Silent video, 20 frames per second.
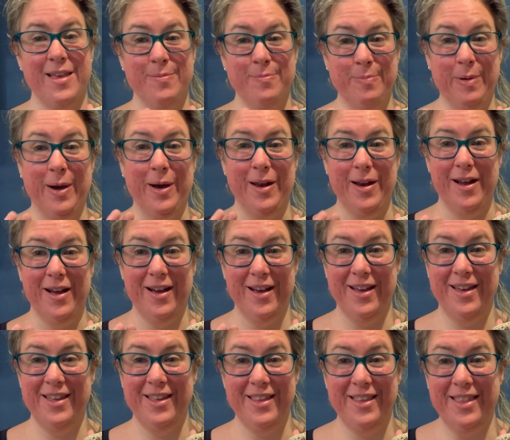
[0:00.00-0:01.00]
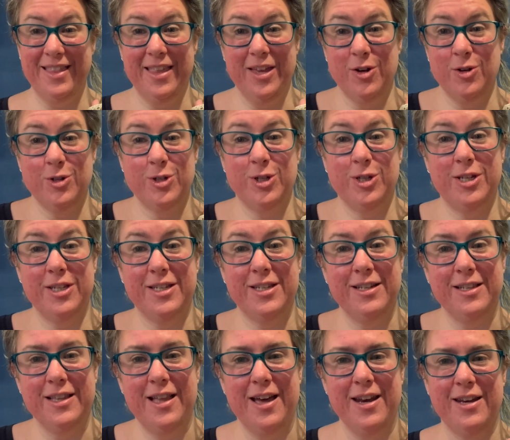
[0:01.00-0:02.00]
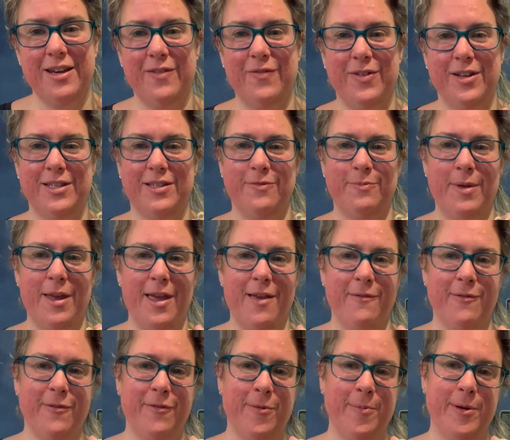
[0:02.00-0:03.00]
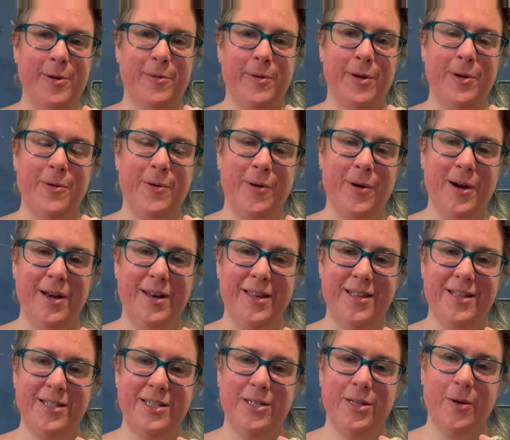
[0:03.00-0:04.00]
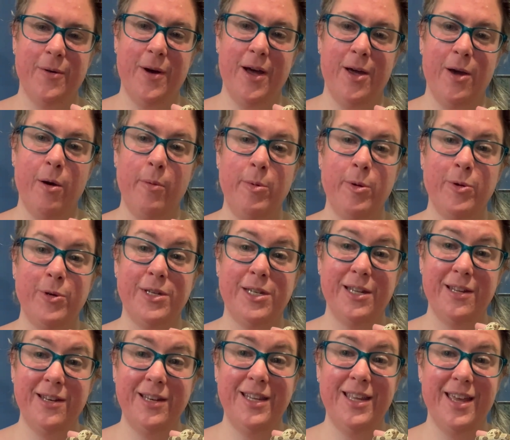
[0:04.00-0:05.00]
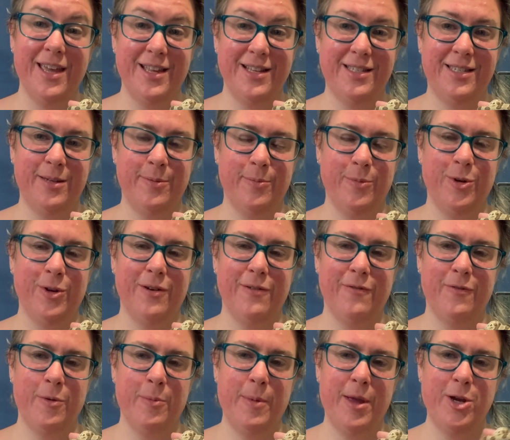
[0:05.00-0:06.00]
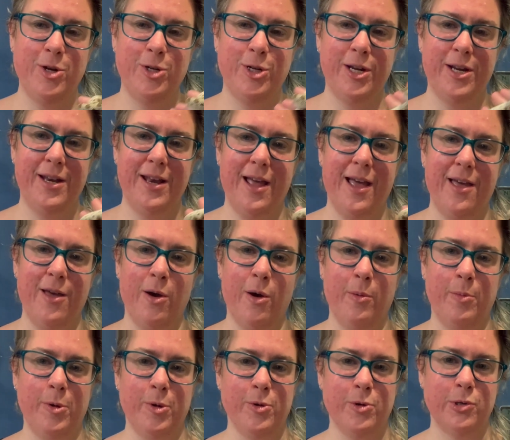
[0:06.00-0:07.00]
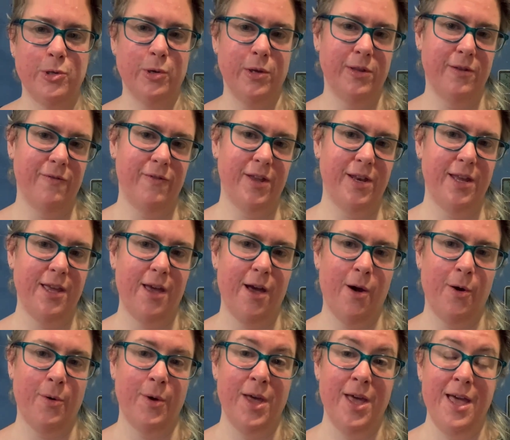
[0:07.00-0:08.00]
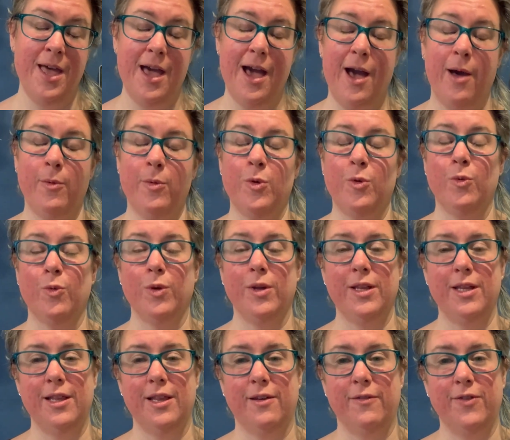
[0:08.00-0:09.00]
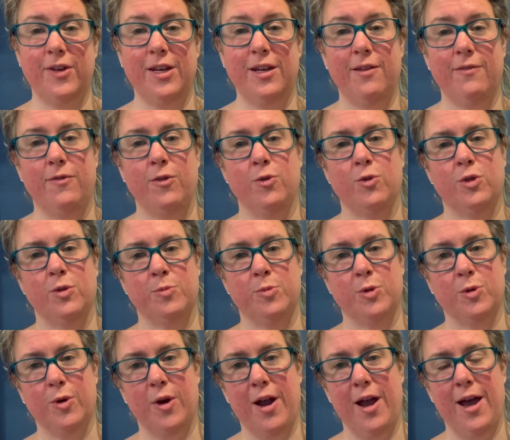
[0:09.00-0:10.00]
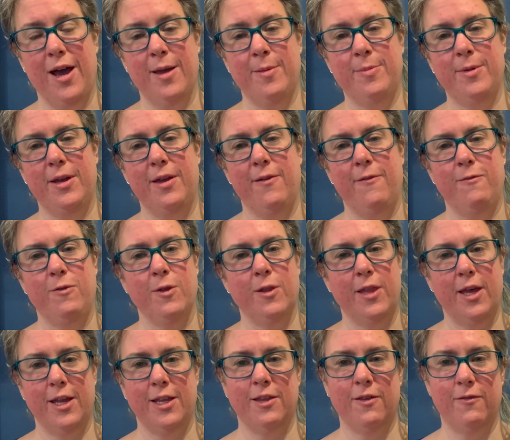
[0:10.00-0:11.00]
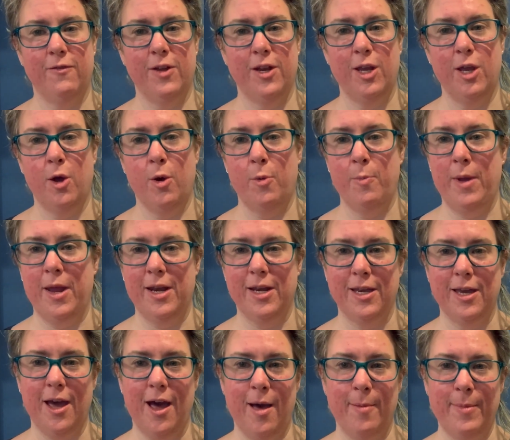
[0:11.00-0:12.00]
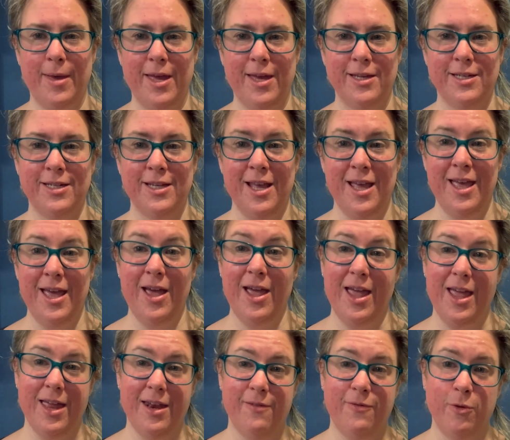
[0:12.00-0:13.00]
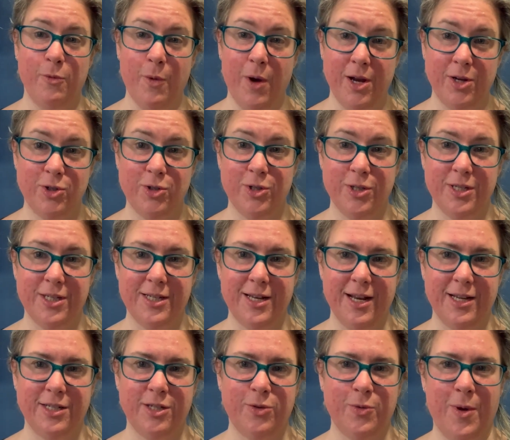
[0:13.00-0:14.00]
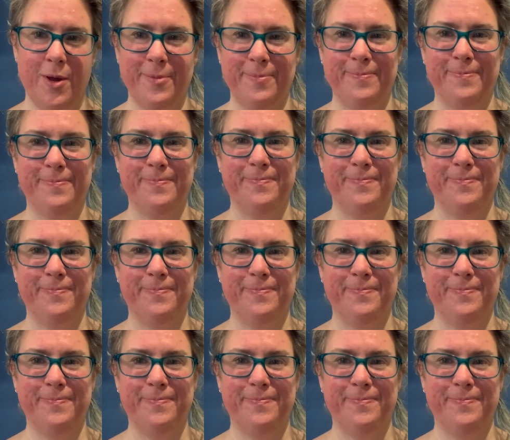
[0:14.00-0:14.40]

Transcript: But there just isn't a lot of defensive behavior for me to record, so I hope you did get some good information. I hope you enjoyed the video. I would really love it if you subscribed, if you liked the video, made a comment, and if you watched this next one.